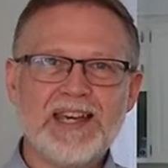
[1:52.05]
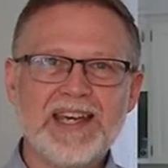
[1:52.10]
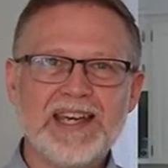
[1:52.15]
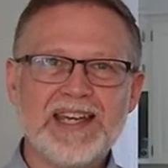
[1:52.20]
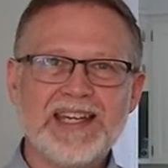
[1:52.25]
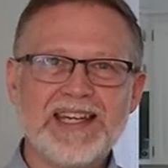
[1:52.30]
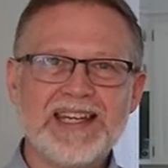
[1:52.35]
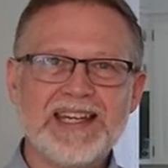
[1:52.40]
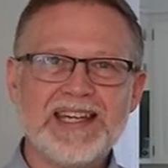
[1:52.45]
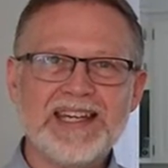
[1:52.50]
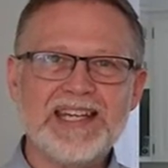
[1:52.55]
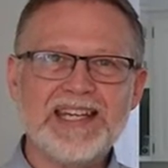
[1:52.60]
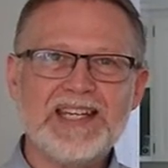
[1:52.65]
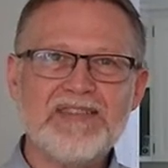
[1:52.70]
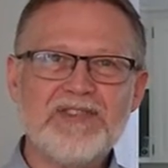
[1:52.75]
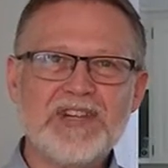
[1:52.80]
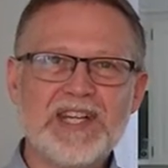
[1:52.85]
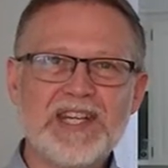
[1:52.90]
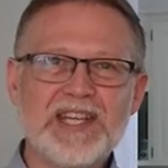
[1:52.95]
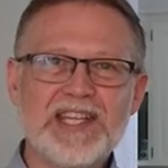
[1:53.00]
And uh,
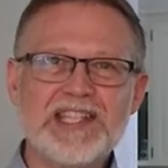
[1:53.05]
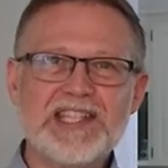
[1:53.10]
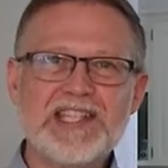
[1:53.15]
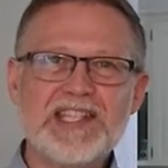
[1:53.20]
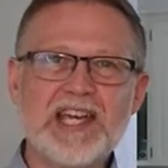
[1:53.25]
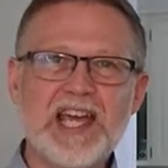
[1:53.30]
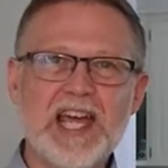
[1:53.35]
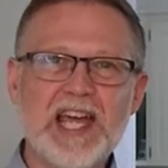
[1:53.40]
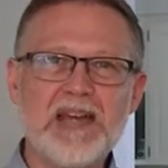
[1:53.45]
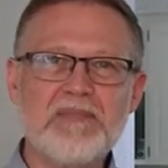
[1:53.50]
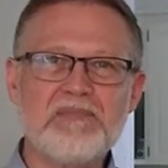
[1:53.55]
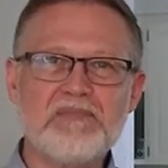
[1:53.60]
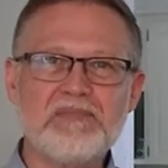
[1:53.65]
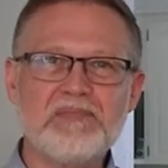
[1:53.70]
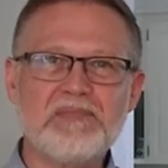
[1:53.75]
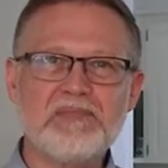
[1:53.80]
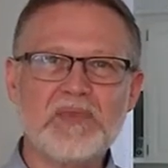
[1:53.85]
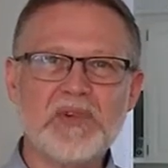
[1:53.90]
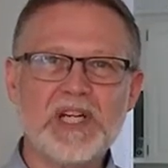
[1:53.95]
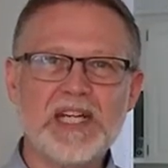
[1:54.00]
even in this time,
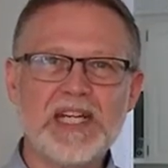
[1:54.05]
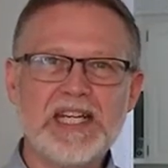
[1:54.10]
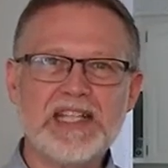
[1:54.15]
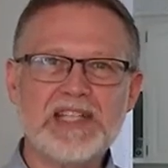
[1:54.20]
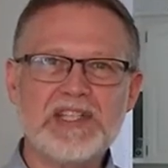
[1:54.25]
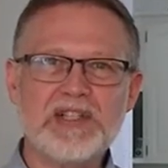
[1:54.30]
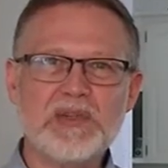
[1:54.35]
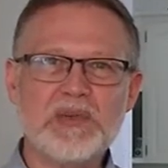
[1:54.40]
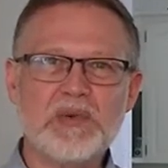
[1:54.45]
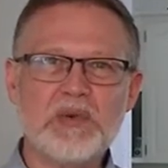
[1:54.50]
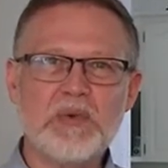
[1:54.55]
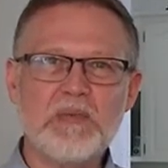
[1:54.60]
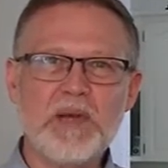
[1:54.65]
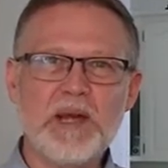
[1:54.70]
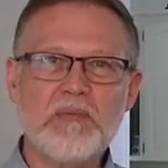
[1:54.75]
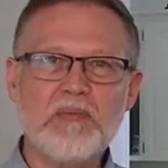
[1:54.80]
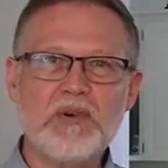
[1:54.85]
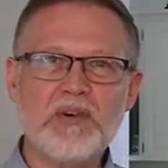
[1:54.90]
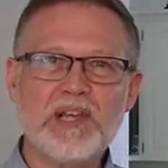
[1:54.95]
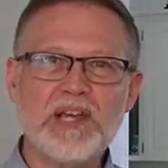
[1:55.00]
we need to
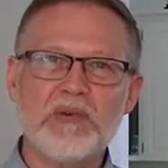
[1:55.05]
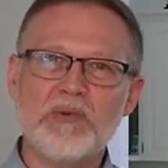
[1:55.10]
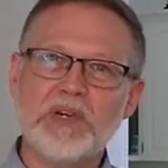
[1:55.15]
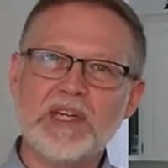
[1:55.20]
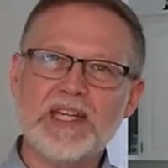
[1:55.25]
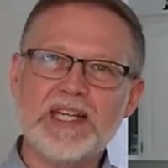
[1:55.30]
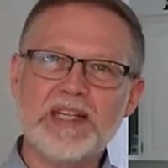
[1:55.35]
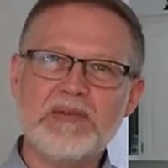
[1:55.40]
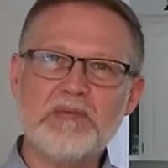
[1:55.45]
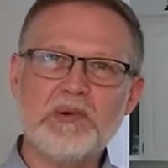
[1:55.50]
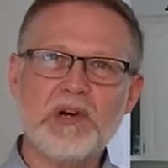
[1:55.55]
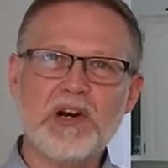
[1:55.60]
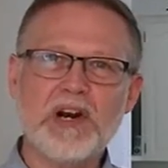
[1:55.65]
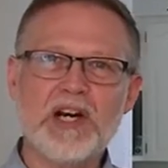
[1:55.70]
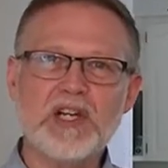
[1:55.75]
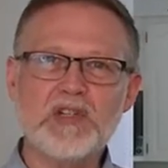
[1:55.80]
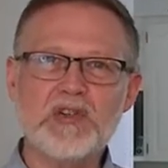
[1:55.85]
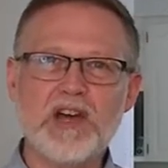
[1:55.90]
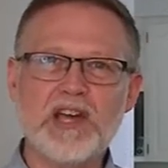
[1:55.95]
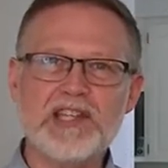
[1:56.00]
remember that we need to put
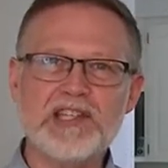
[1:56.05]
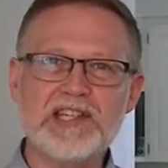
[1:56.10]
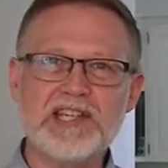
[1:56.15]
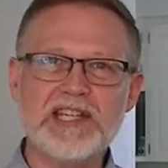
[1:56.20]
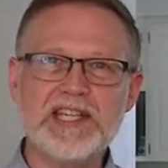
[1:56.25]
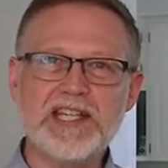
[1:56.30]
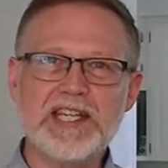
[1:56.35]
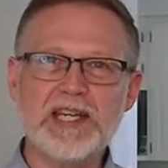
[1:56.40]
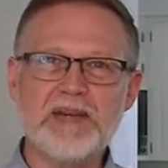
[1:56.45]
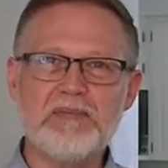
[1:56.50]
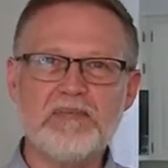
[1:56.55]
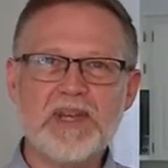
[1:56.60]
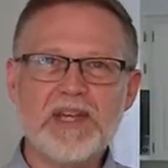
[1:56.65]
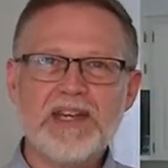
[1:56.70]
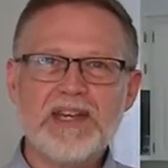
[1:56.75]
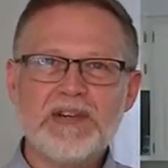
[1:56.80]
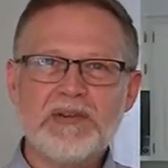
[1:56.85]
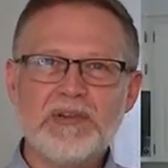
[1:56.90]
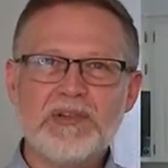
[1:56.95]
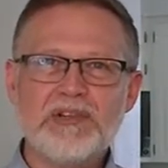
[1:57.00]
our trust in Him.
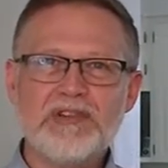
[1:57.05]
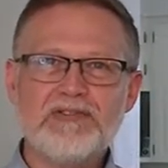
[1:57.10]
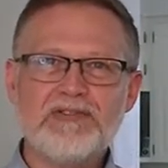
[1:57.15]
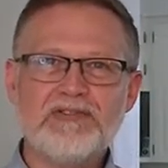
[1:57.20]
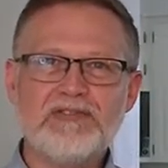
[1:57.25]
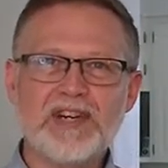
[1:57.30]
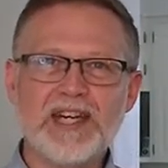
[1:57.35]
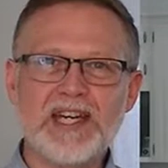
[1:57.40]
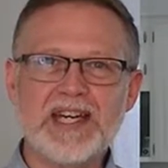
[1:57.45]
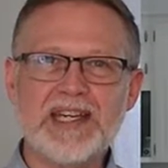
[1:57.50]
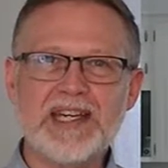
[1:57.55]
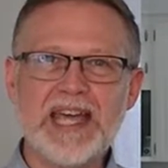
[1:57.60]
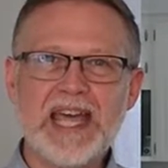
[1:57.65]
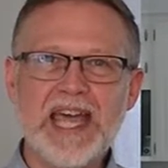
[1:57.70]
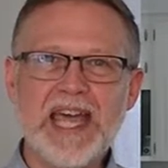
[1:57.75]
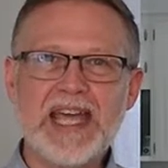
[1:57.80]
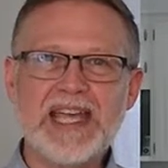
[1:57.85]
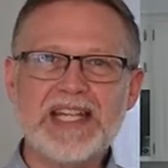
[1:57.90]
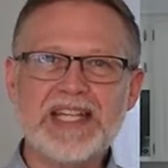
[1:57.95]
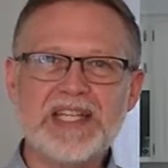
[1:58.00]
We've uh,
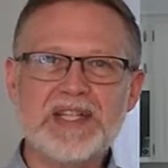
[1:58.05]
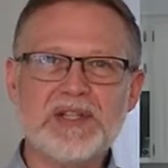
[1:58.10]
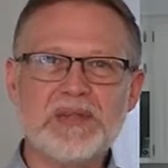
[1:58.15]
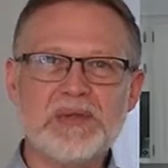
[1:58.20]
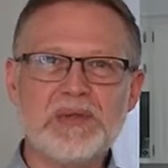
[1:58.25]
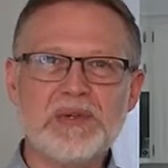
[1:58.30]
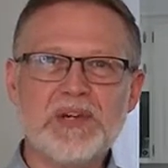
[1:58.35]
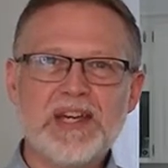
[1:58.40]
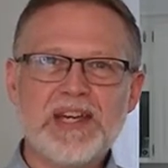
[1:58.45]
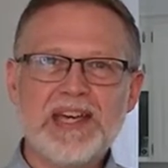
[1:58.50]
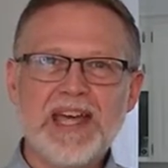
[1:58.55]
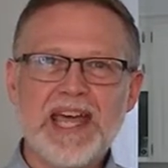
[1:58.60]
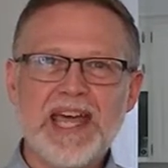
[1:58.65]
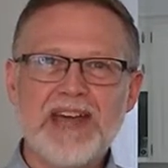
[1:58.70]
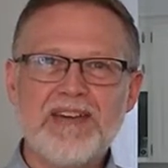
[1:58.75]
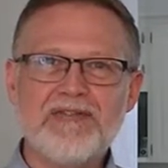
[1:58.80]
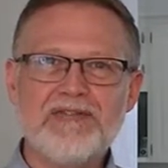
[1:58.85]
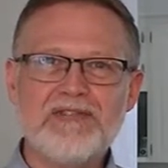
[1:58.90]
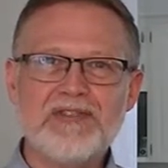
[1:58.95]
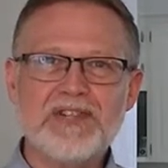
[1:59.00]
had to
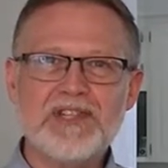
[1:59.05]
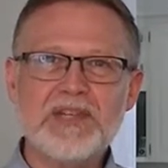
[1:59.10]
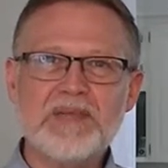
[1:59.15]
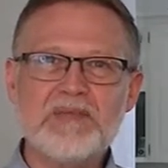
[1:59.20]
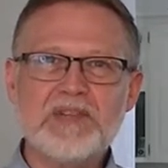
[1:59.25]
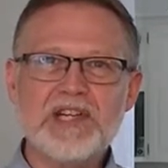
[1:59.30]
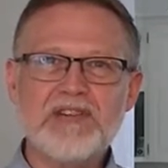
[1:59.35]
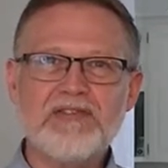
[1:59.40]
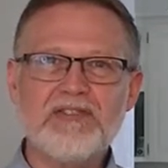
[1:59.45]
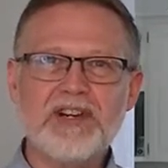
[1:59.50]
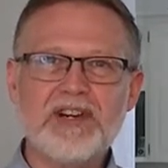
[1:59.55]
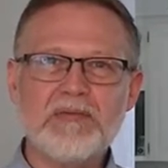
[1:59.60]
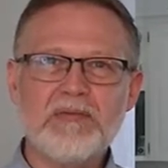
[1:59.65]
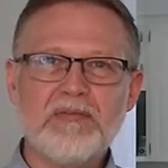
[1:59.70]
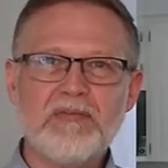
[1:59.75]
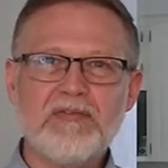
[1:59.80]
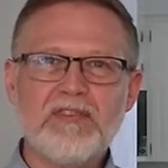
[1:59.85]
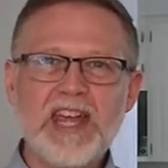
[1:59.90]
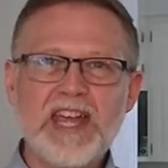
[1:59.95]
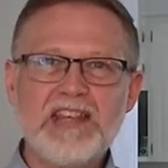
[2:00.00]
have some
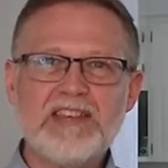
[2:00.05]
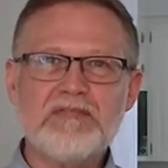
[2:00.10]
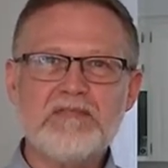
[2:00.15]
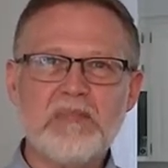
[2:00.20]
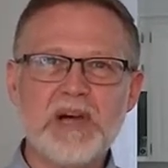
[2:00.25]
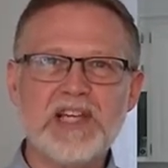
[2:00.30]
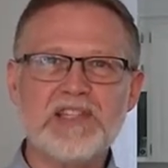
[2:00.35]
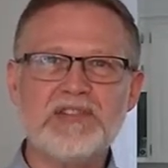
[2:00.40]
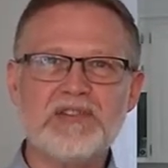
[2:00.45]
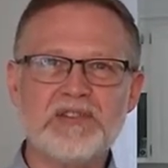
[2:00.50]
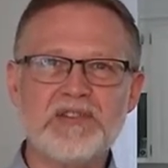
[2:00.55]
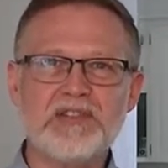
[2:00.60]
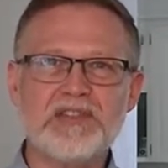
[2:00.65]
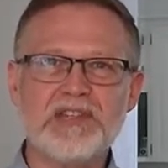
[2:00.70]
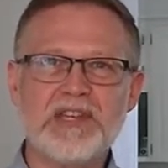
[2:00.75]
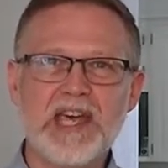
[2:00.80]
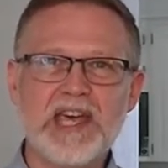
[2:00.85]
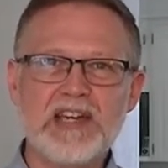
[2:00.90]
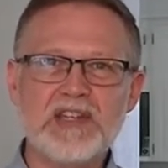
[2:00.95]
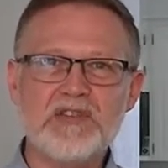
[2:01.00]
different faith
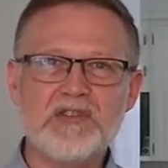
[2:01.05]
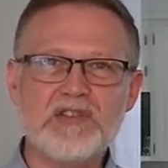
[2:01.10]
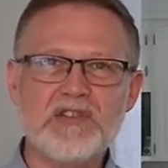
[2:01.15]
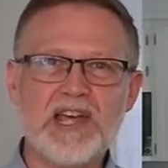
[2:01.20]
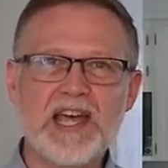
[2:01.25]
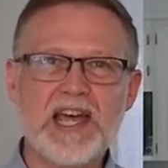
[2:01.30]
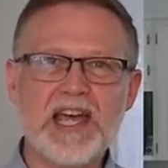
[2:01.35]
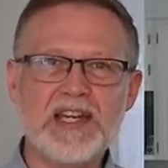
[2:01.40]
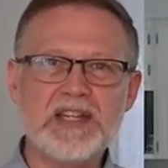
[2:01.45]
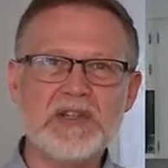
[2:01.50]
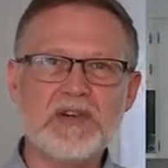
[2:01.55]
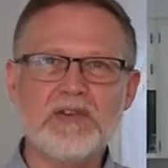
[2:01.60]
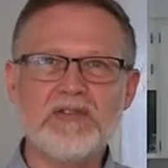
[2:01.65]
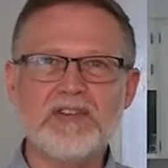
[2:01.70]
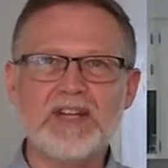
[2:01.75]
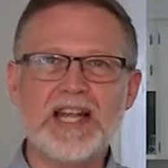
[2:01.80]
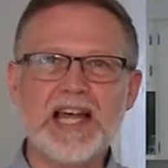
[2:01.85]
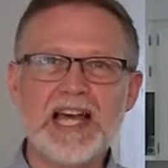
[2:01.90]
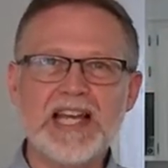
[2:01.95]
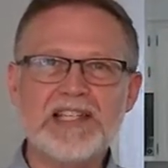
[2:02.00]
muscles exercised over
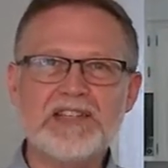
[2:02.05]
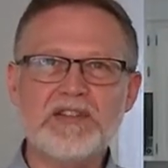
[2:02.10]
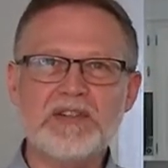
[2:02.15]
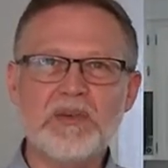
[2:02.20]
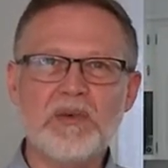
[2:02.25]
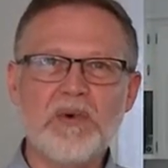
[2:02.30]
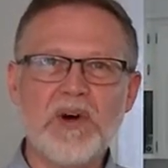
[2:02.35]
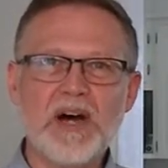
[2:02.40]
the last little